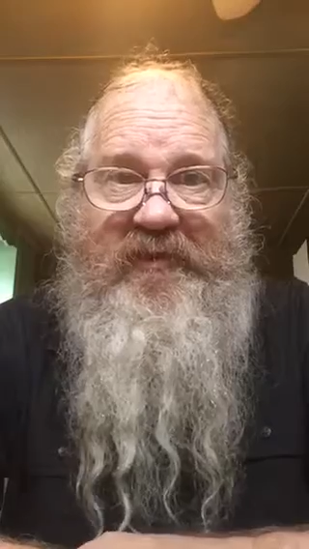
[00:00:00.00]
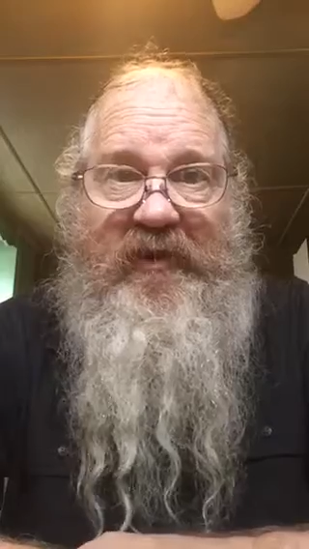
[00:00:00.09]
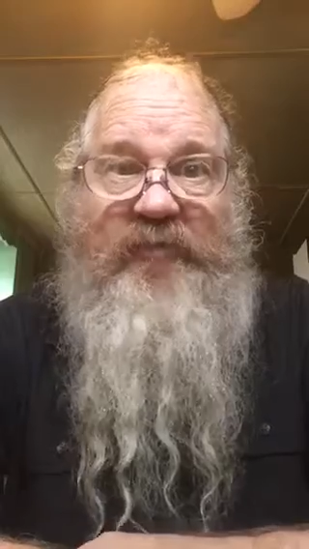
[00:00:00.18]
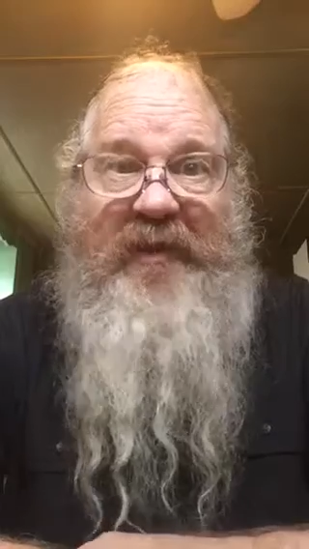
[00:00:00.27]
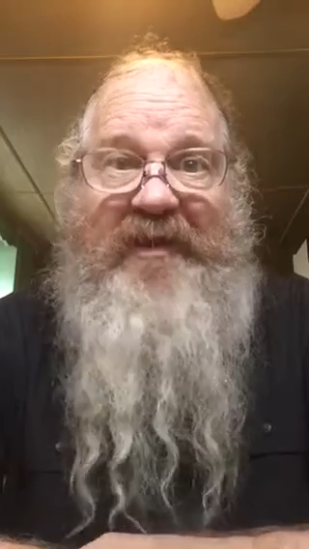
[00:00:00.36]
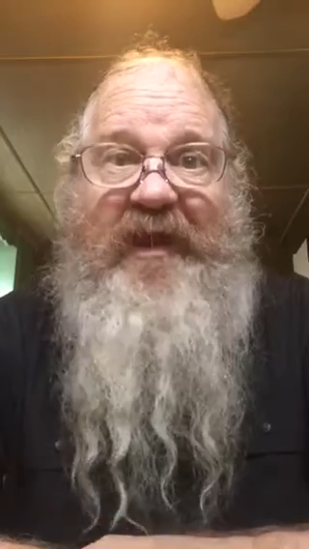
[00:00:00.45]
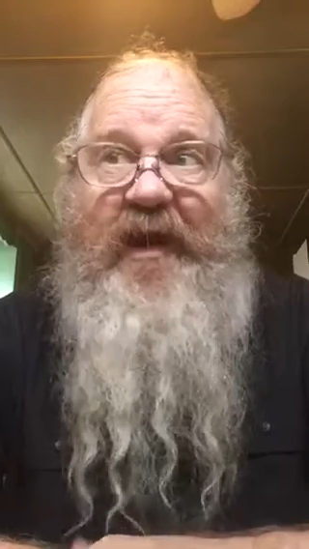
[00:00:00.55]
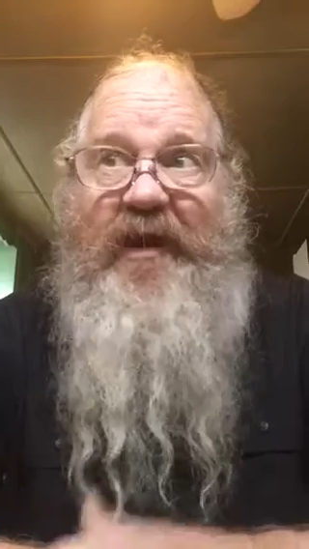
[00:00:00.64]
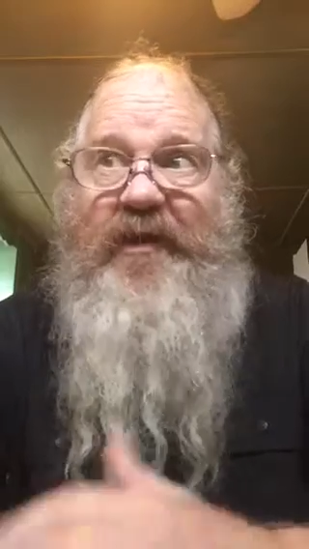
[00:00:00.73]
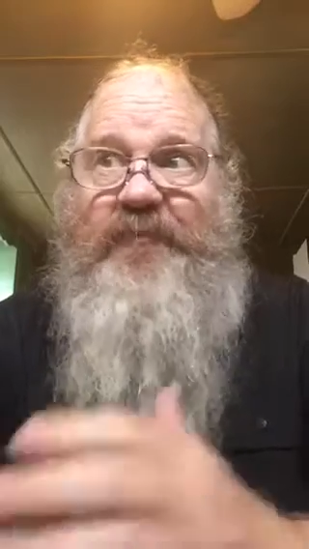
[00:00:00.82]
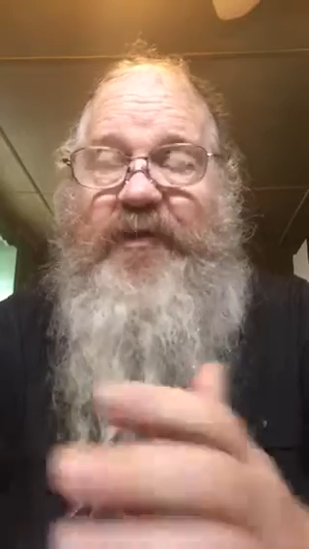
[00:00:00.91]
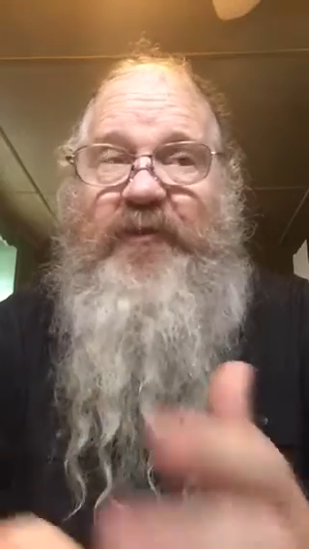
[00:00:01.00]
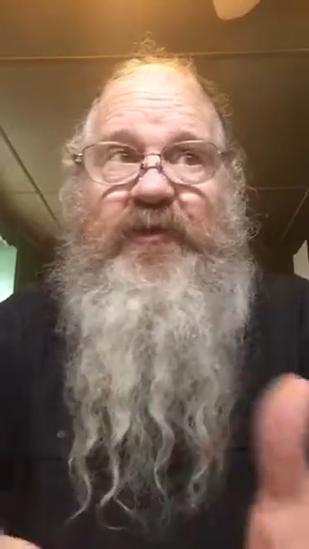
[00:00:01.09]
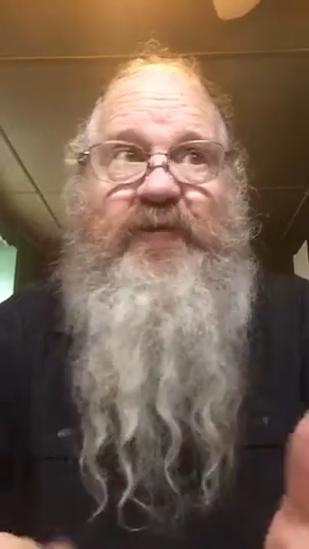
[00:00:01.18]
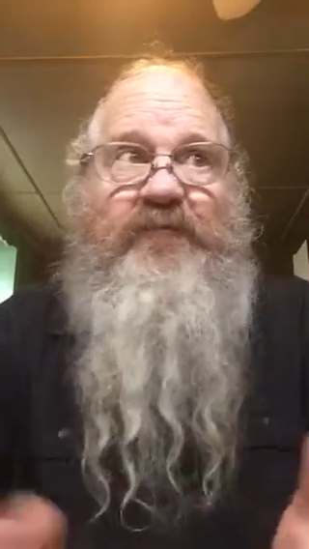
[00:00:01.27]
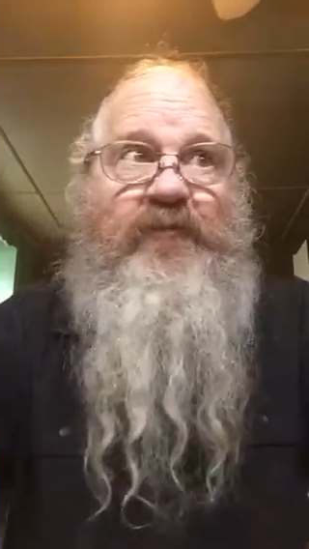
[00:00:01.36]
Oh my God, I'm
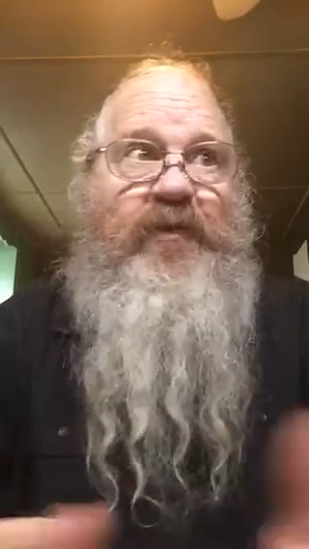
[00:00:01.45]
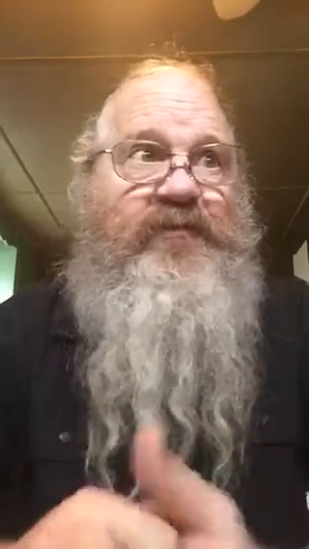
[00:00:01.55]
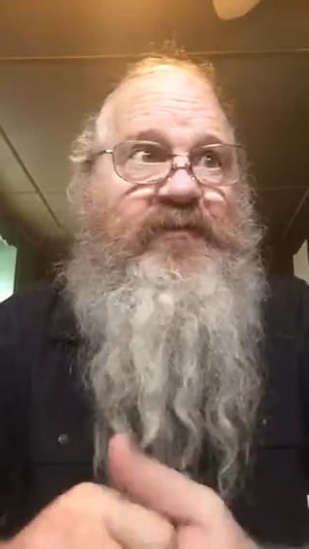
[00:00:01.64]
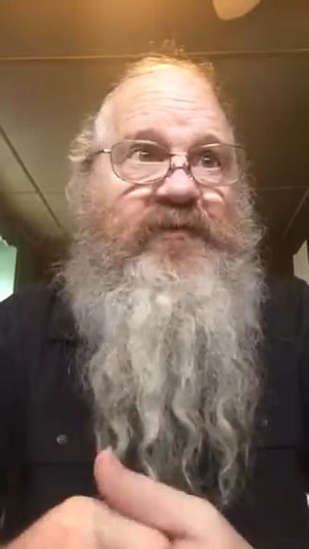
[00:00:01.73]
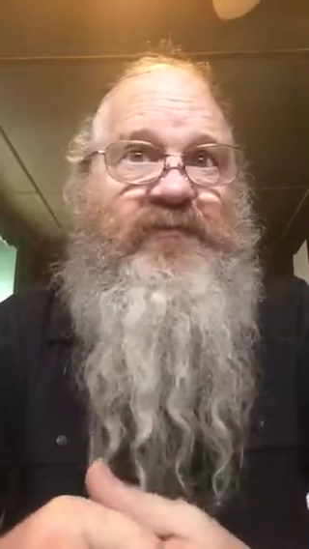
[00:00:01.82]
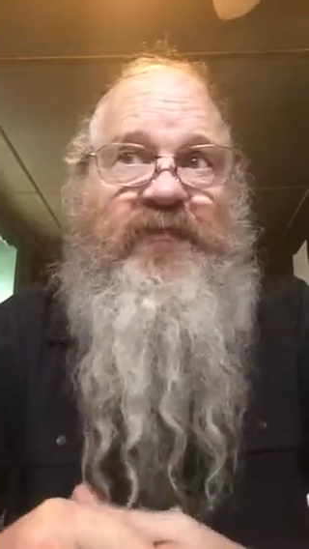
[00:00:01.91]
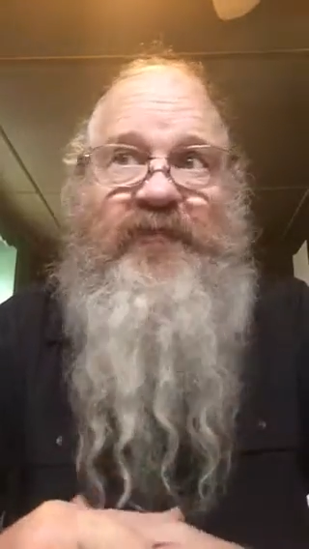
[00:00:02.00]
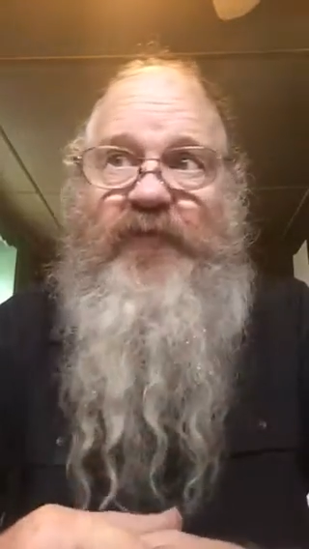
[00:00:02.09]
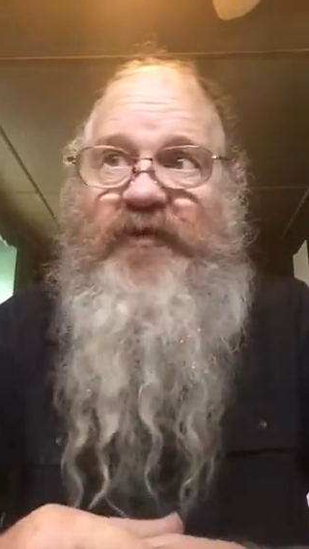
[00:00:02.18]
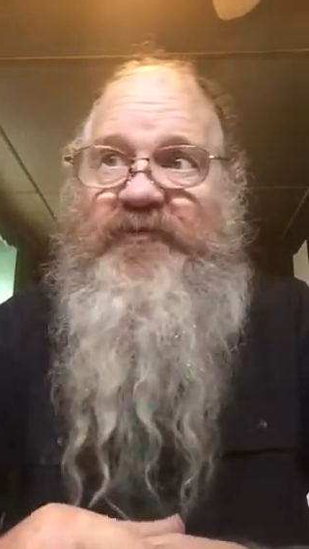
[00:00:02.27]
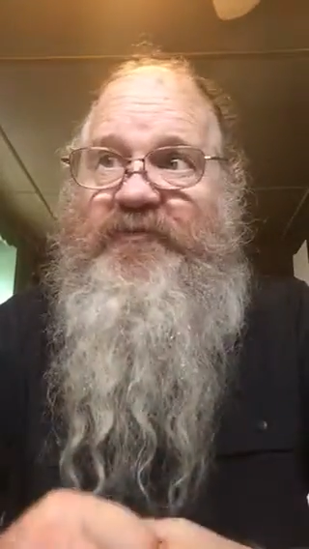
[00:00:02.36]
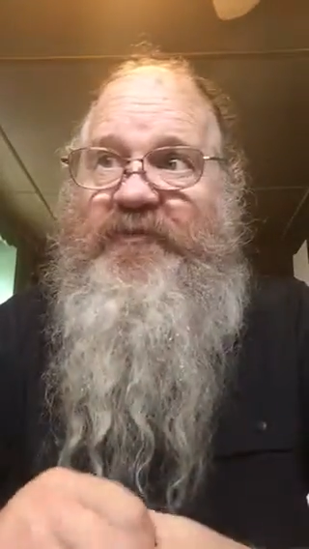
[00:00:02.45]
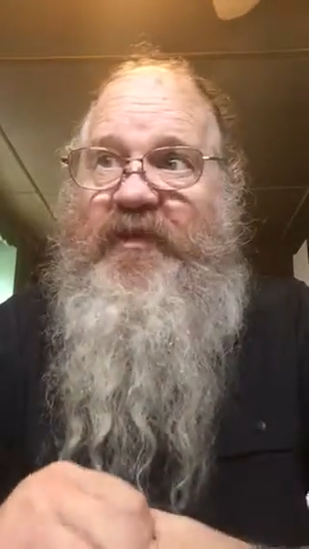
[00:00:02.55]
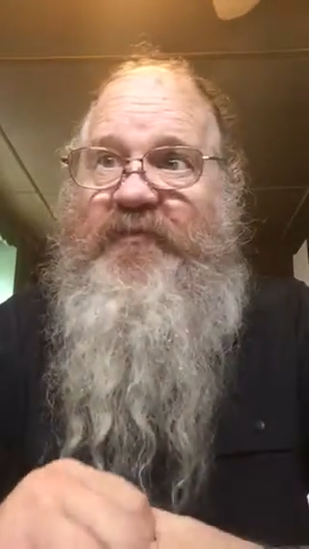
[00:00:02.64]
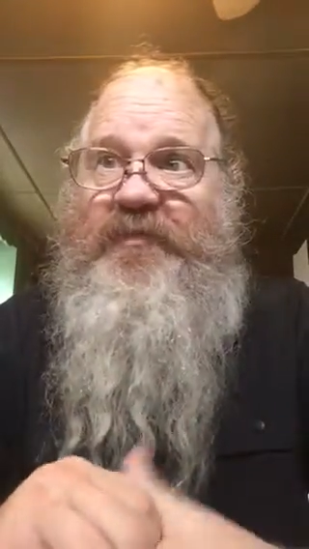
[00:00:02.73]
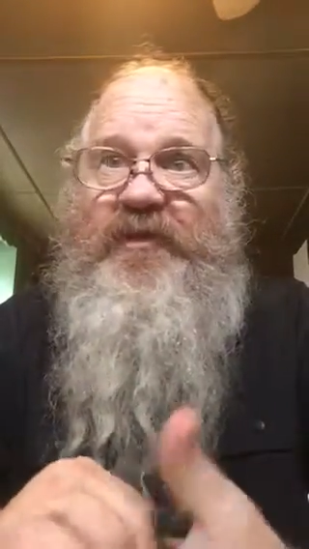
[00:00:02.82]
hearing a voice. It, the voice is
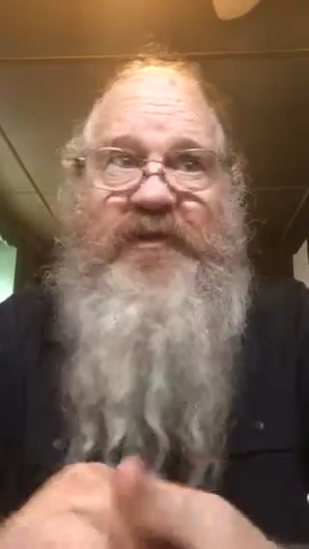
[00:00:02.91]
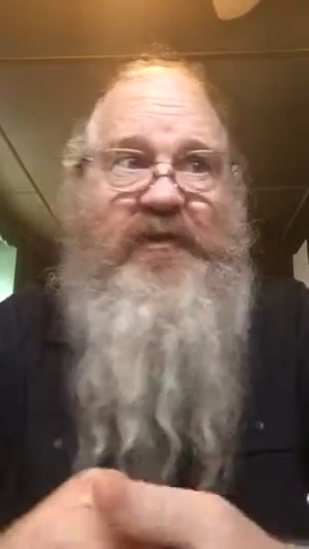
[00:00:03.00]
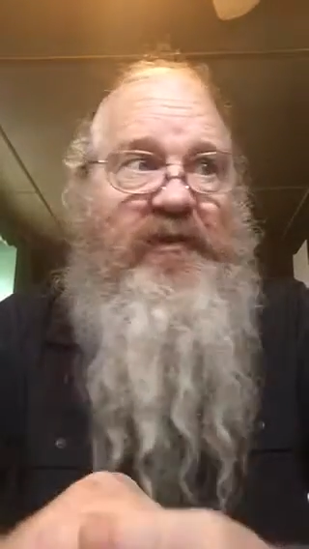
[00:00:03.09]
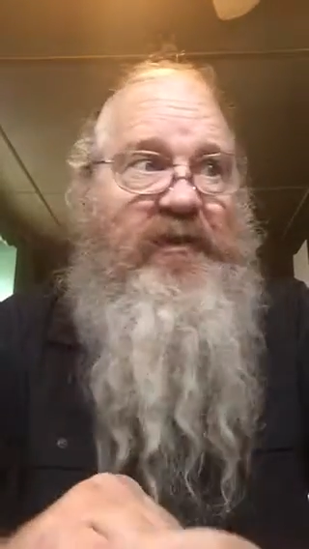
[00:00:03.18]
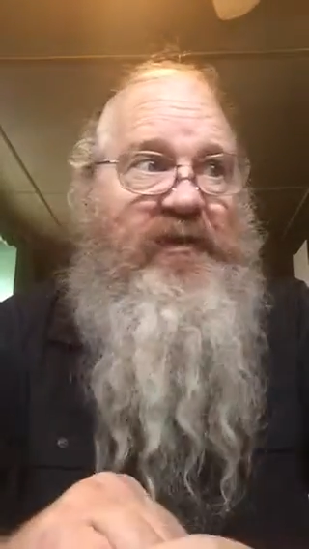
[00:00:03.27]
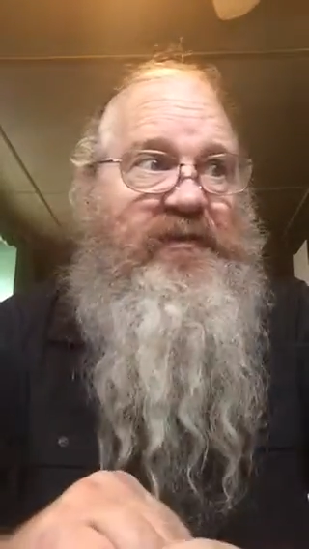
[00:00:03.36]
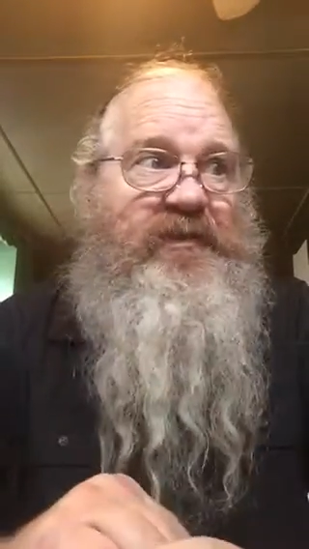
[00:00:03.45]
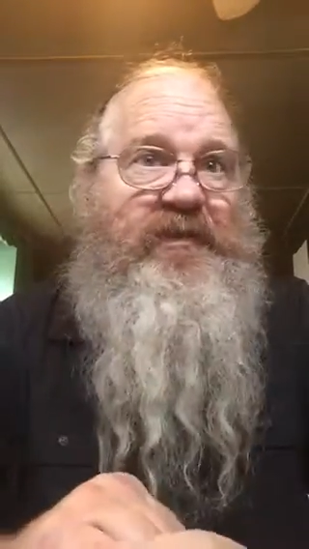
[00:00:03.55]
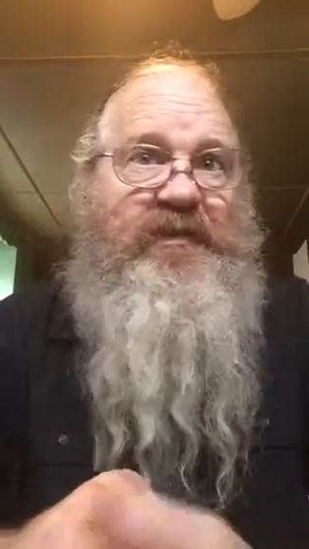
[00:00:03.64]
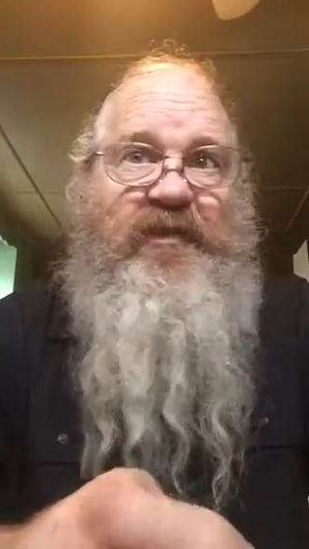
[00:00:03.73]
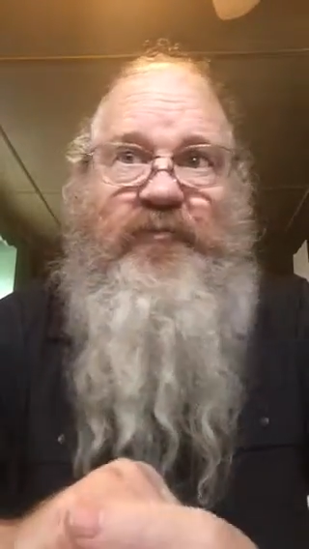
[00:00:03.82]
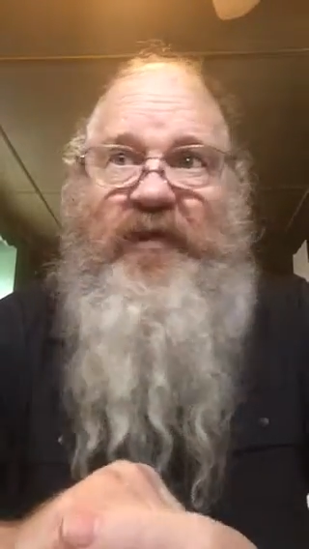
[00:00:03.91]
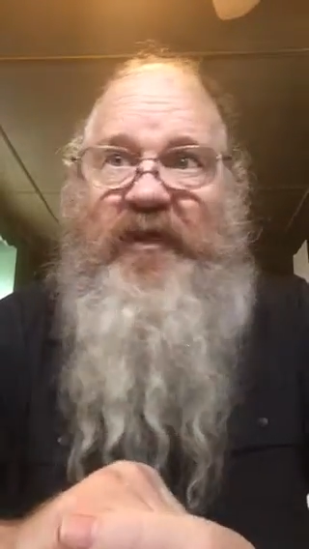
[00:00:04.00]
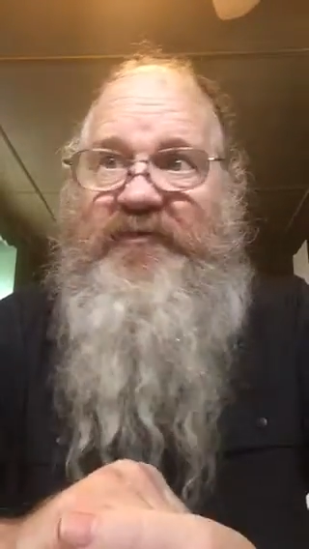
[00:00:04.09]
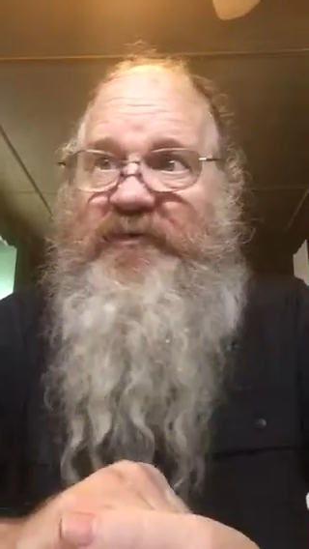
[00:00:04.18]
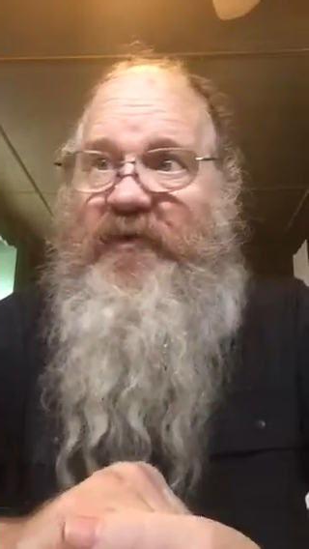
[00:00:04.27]
telling me to, to kill
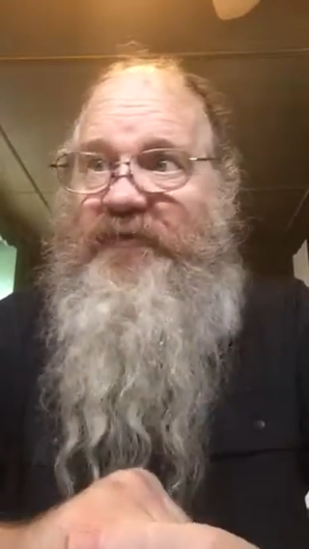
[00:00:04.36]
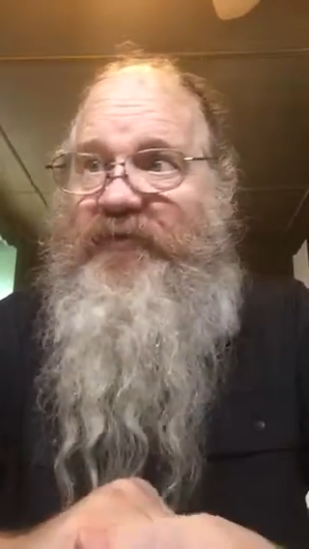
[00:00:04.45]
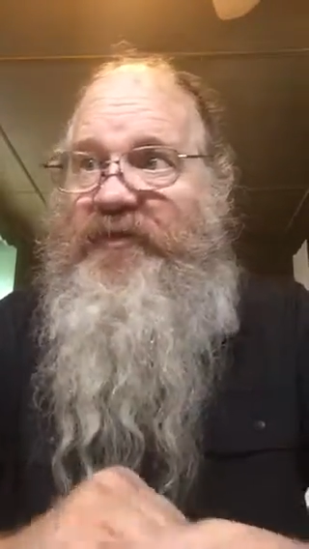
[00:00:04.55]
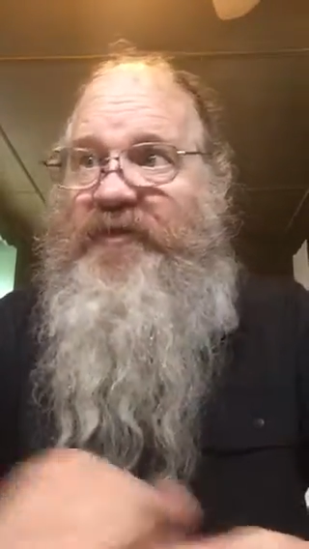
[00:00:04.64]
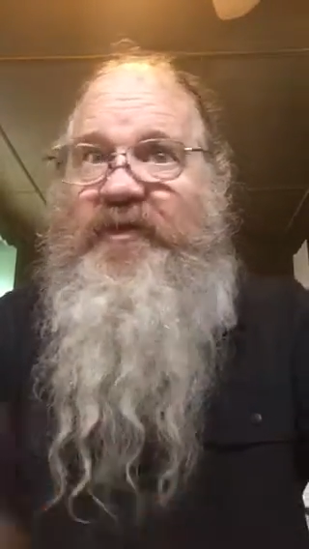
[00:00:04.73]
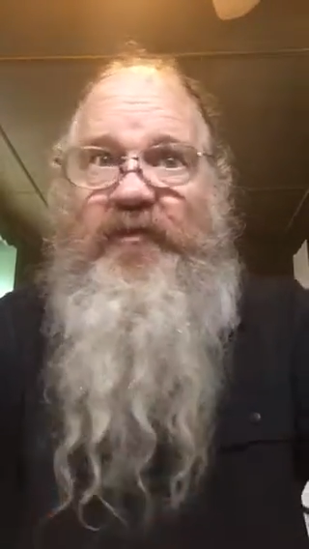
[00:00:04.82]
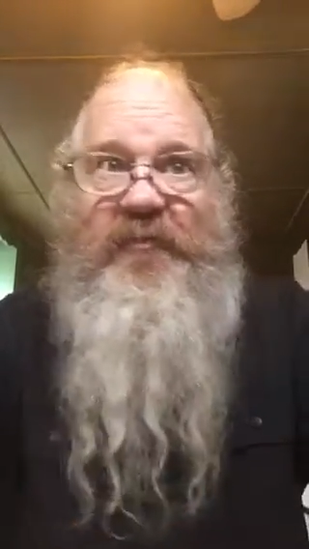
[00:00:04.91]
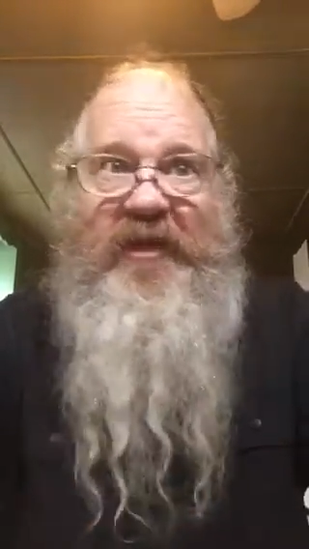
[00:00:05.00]
myself or to kill